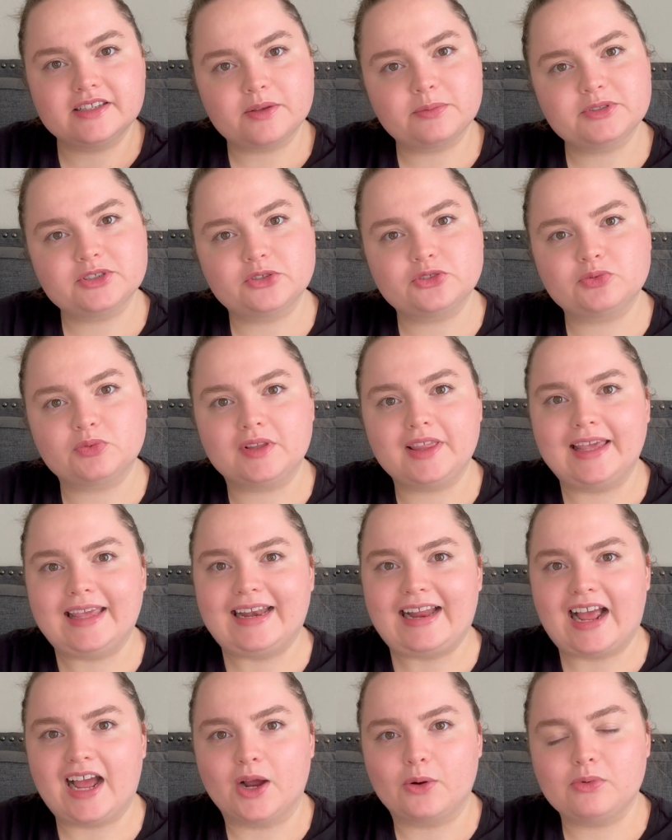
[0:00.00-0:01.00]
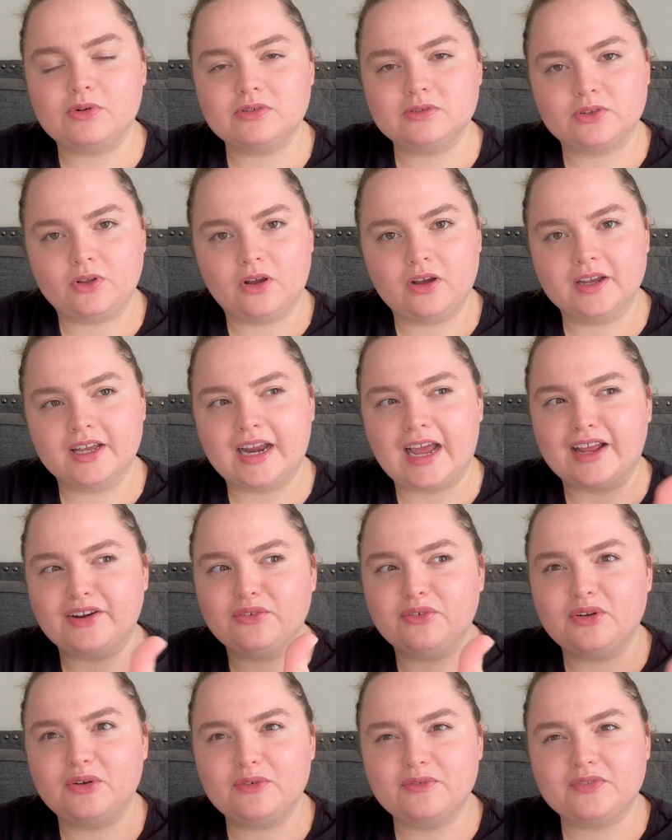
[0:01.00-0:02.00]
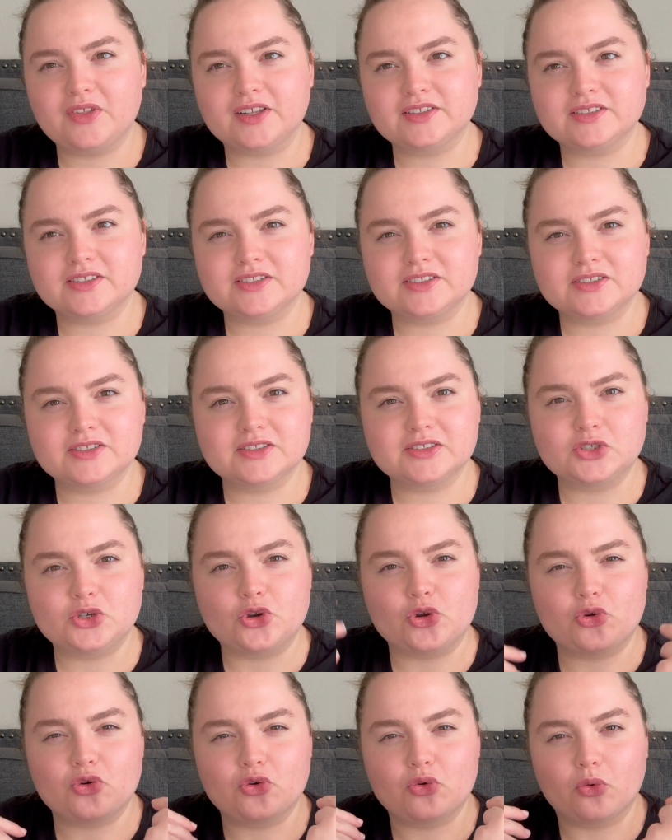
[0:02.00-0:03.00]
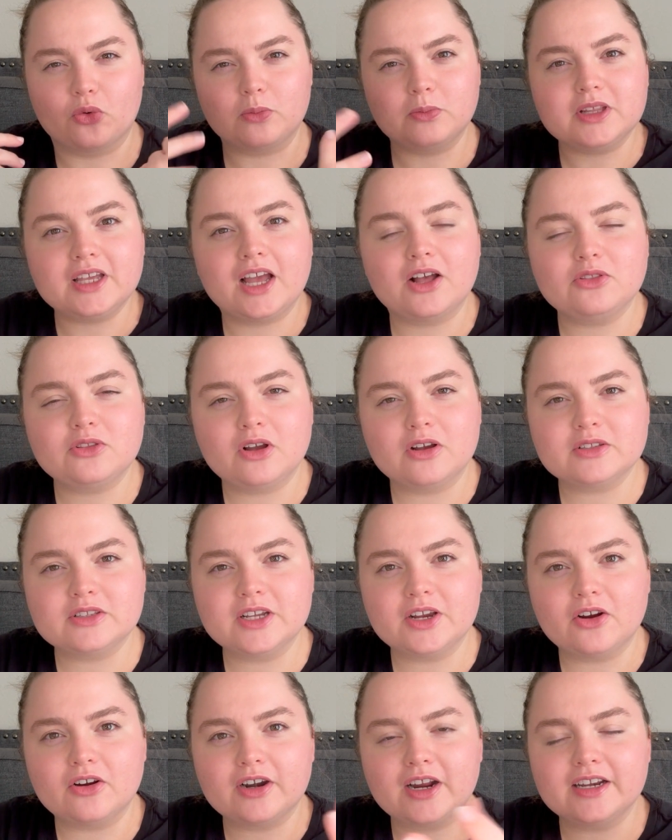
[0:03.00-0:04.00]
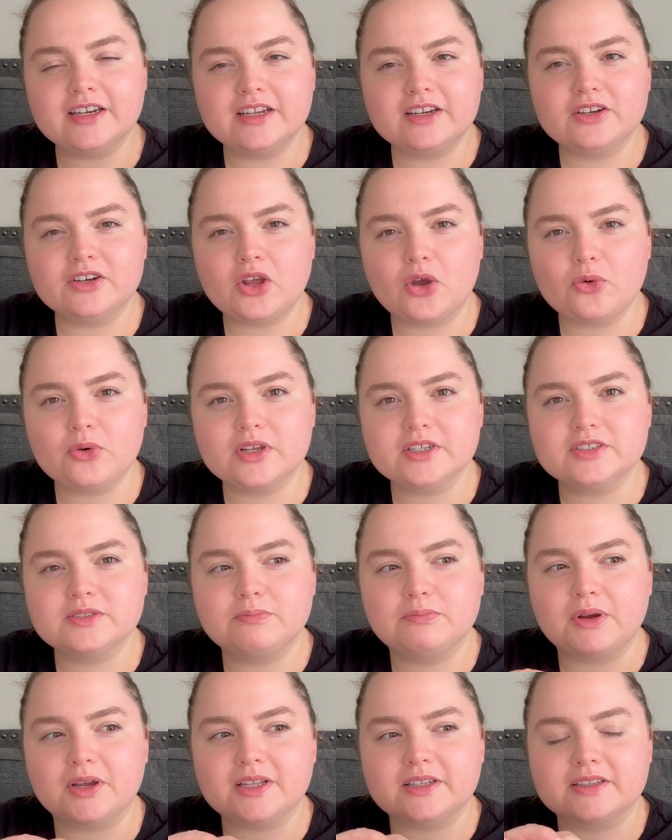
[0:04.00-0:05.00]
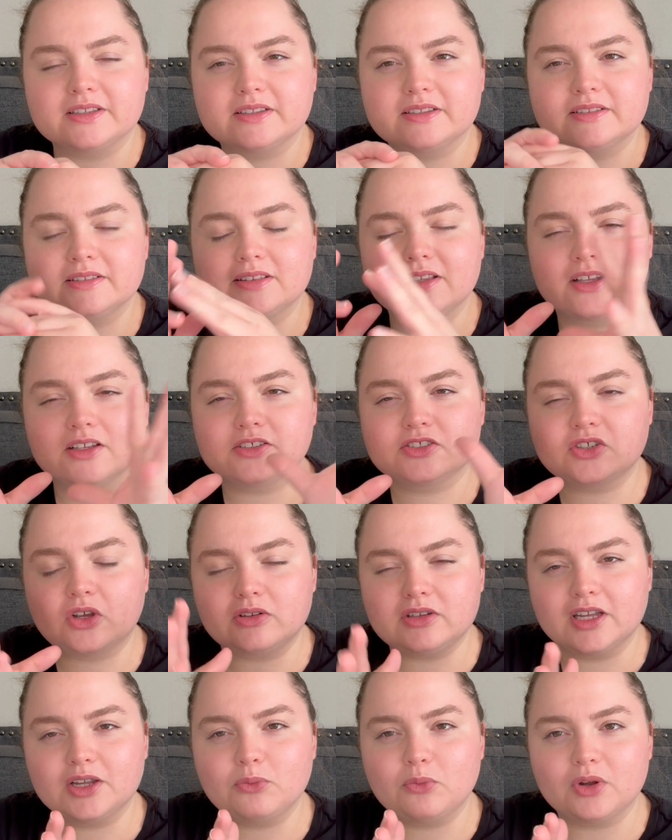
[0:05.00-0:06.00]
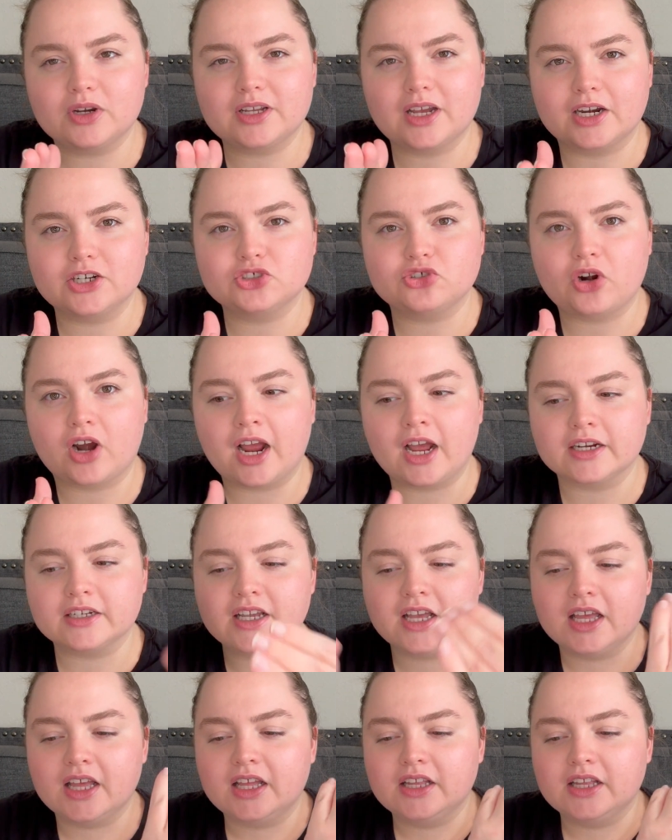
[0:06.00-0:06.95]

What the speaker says: episodes were like an hour long, and I don't know if that's normally how long they are and I didn't notice, but the Salt Lake one kind of dragged.